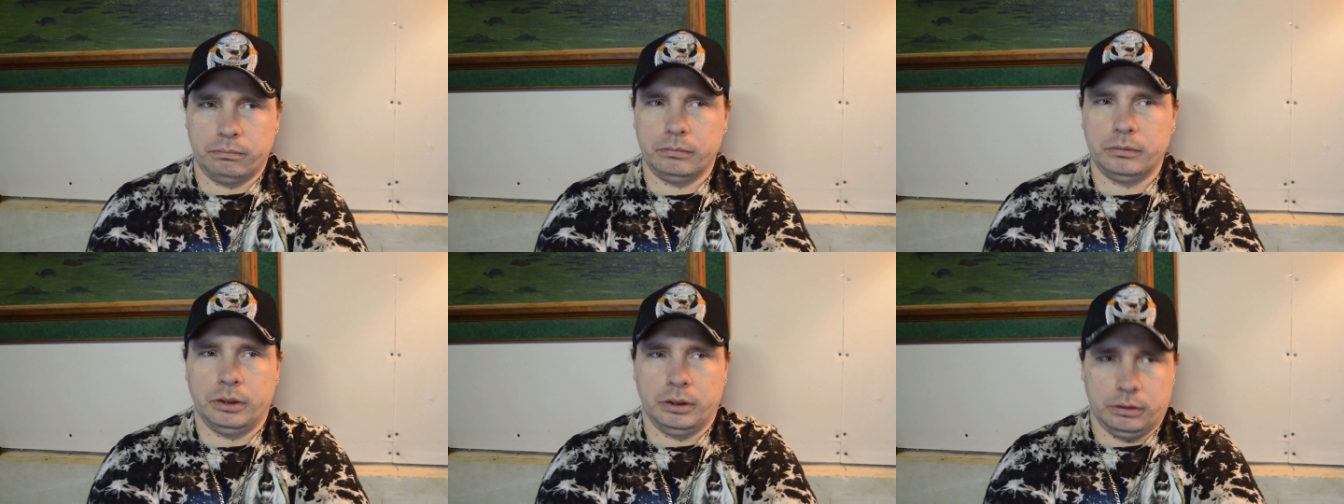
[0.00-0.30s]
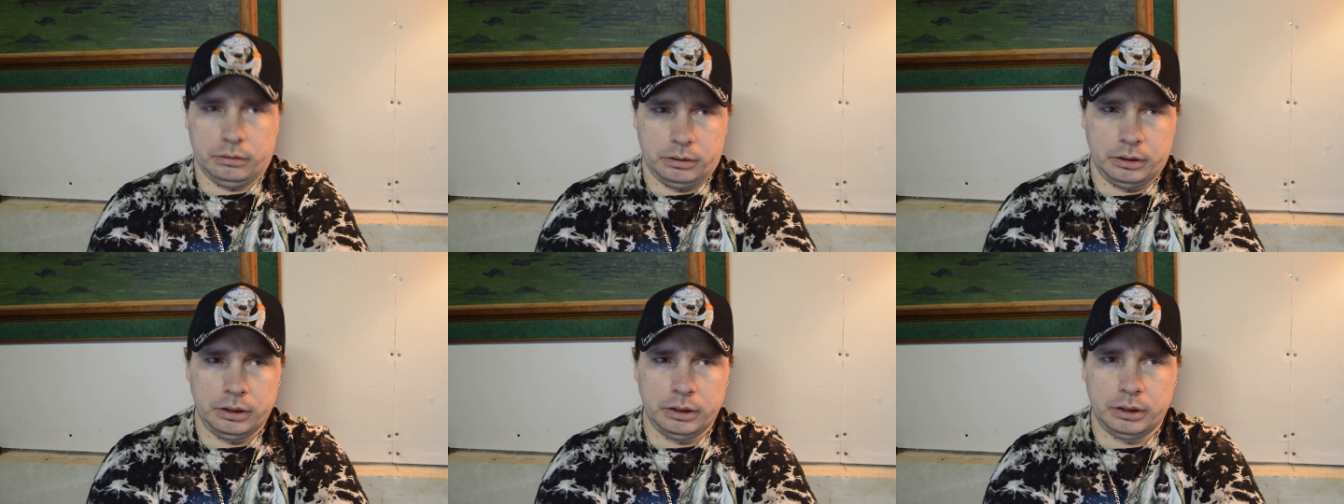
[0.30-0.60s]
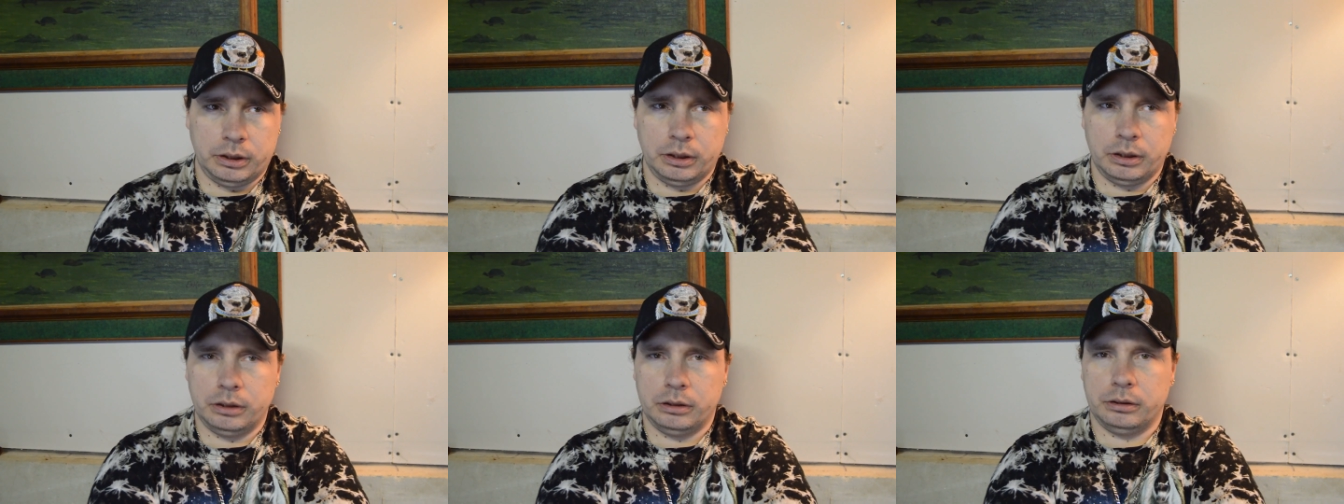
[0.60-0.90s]
you know,
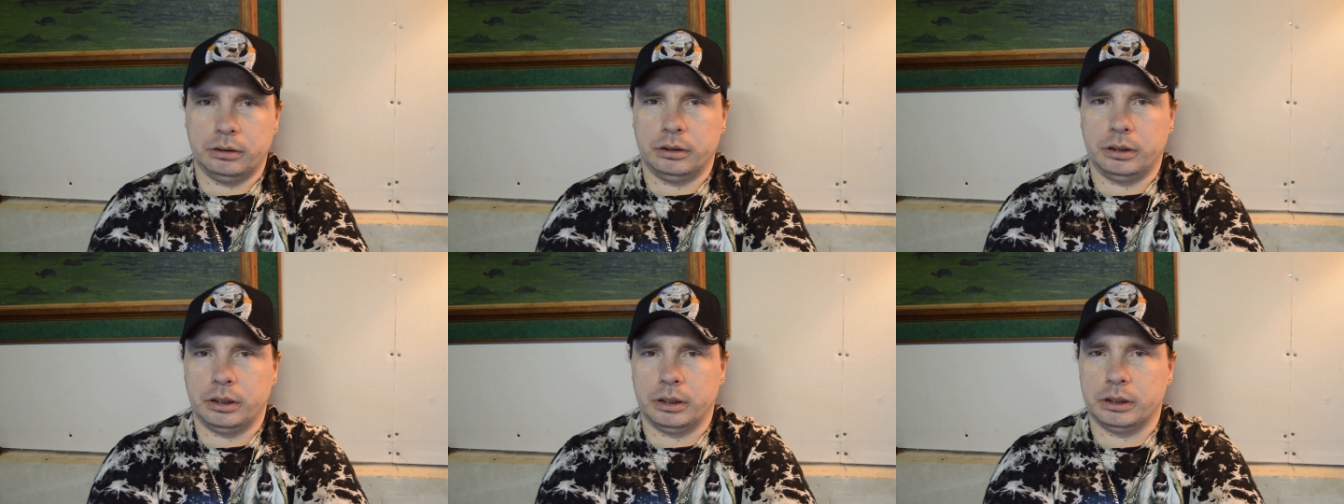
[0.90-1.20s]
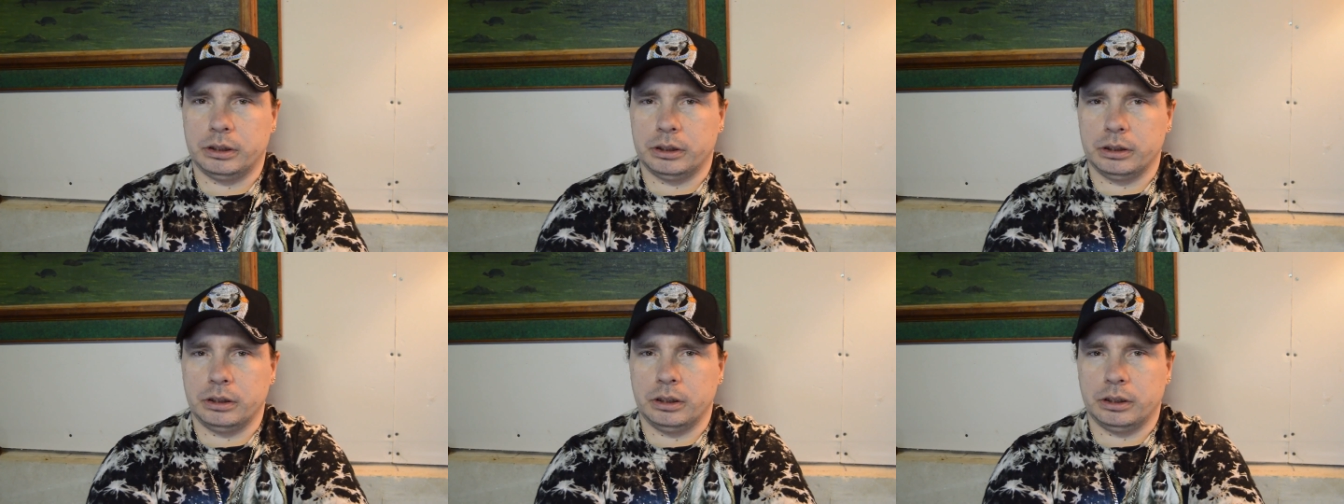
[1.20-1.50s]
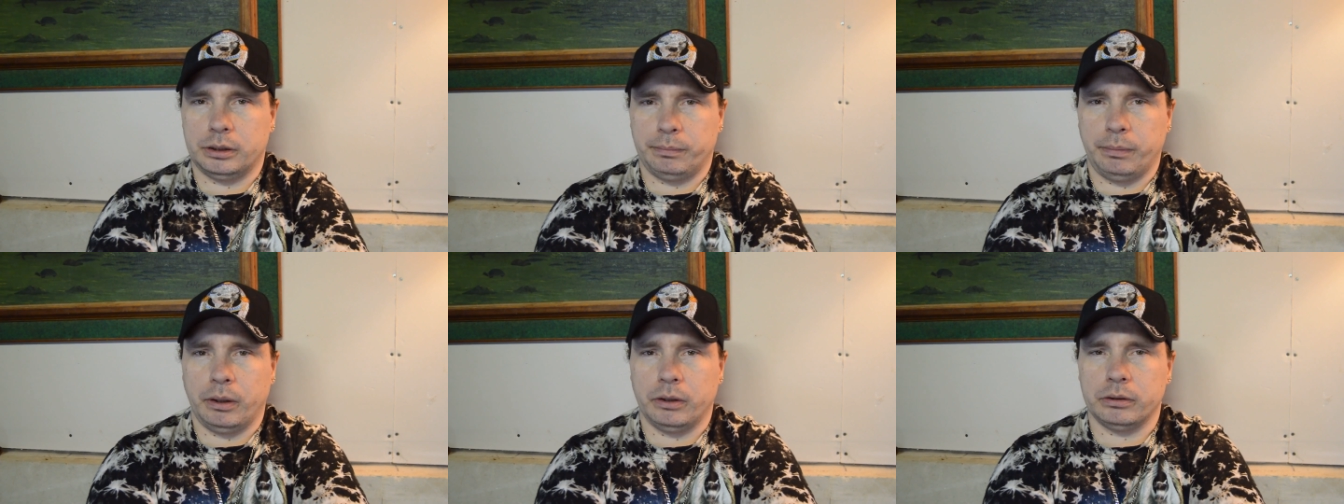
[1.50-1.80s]
into the, the
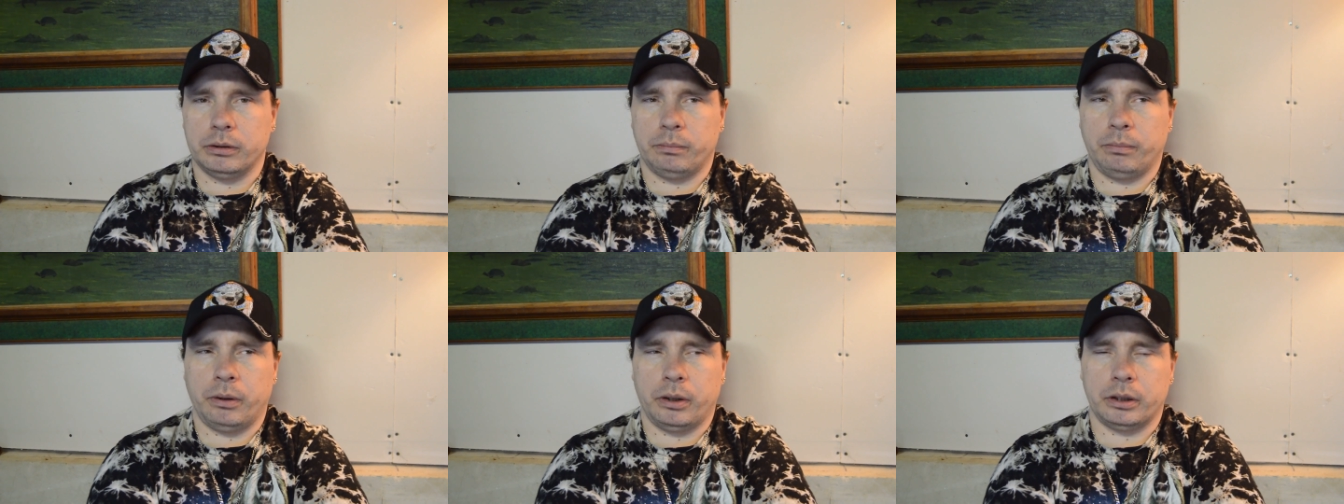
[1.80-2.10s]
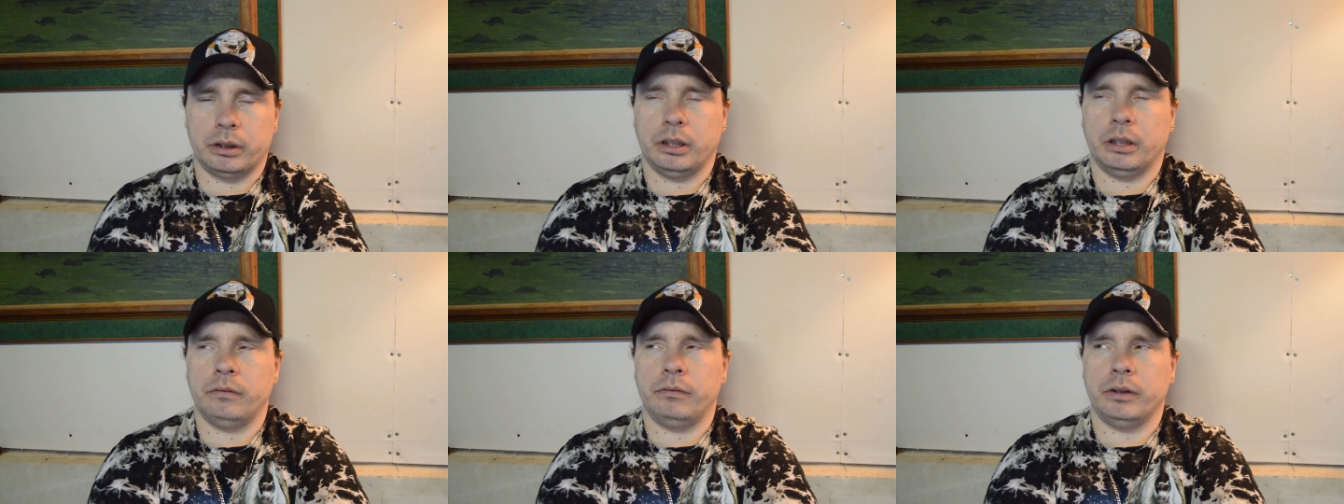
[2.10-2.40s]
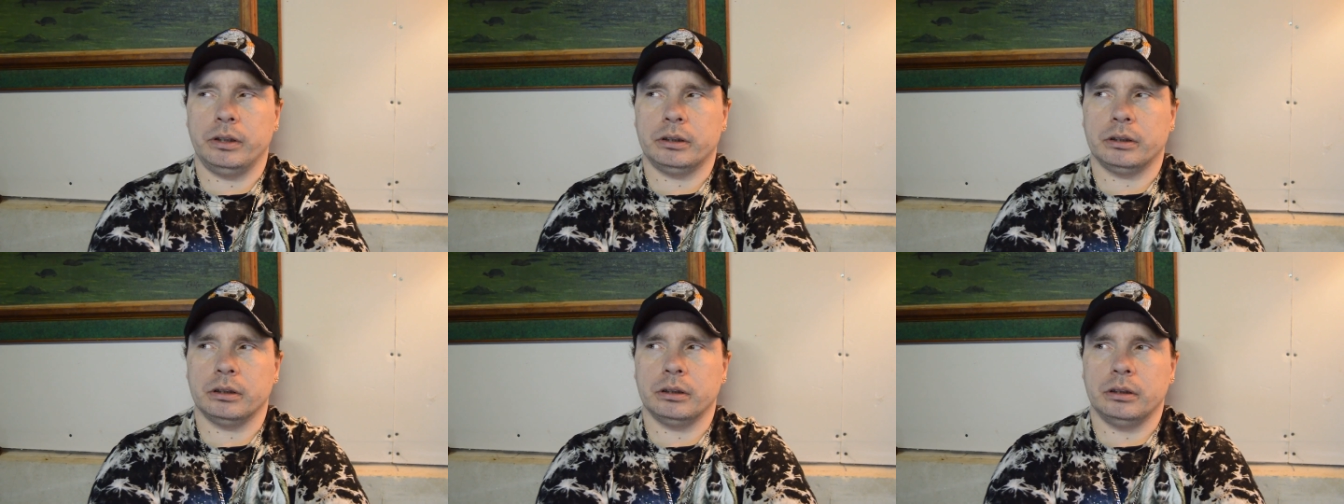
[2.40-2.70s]
spout part of it.